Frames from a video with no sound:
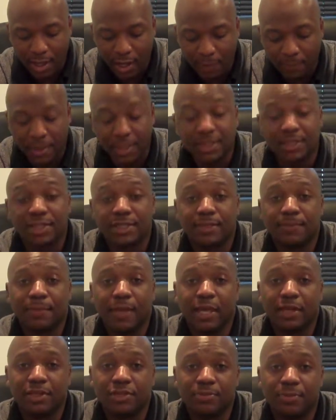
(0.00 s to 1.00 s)
How much is
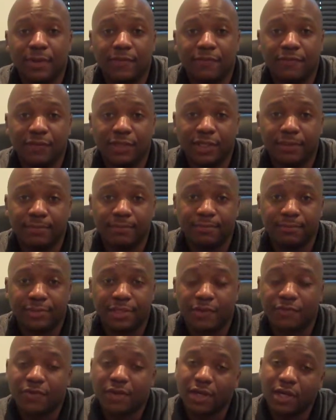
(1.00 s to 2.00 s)
the management fee?
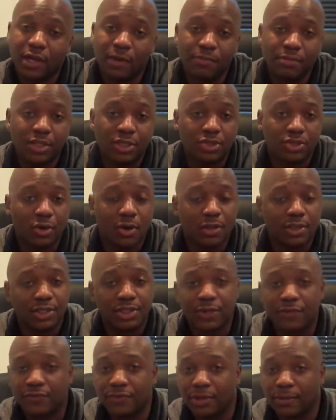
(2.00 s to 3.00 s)
Different companies
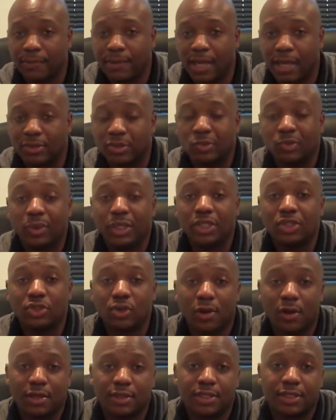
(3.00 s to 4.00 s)
charge different amounts. We
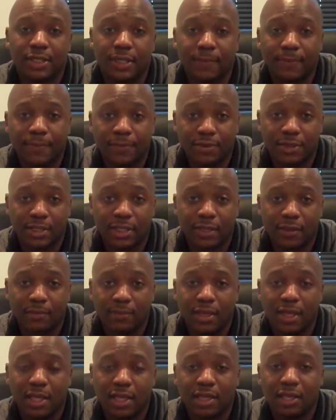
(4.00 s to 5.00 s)
charge 10%.
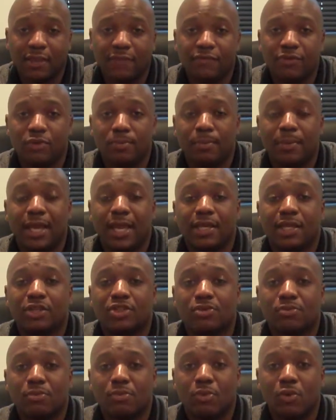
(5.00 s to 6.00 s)
If we
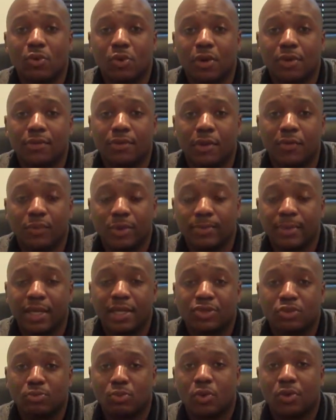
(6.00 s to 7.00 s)
manage more
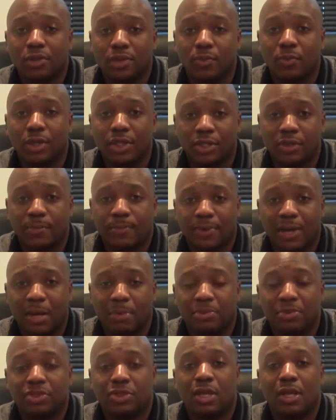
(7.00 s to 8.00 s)
than one of your
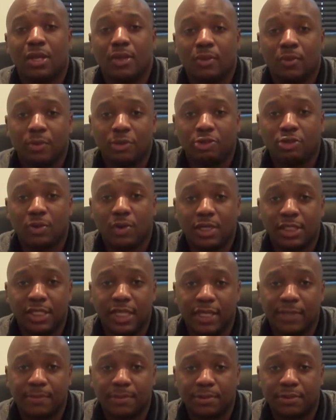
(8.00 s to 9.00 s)
properties, we
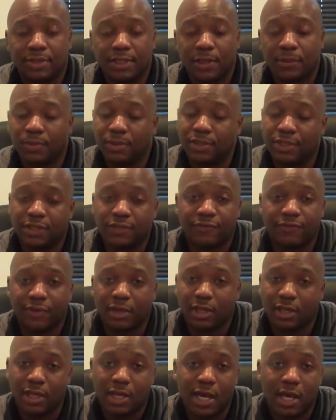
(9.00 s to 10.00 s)
charge 8%, which is
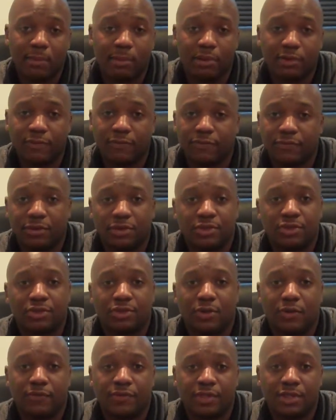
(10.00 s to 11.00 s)
phenomenal for the
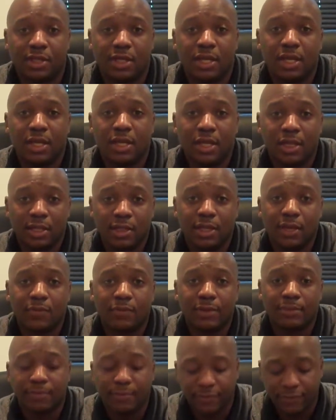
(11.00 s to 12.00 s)
service
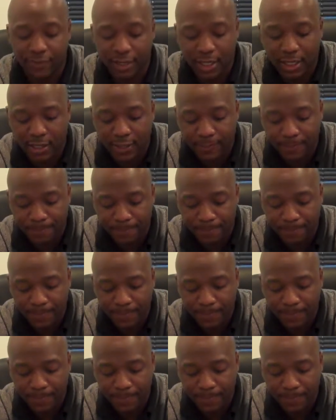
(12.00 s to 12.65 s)
that we provide.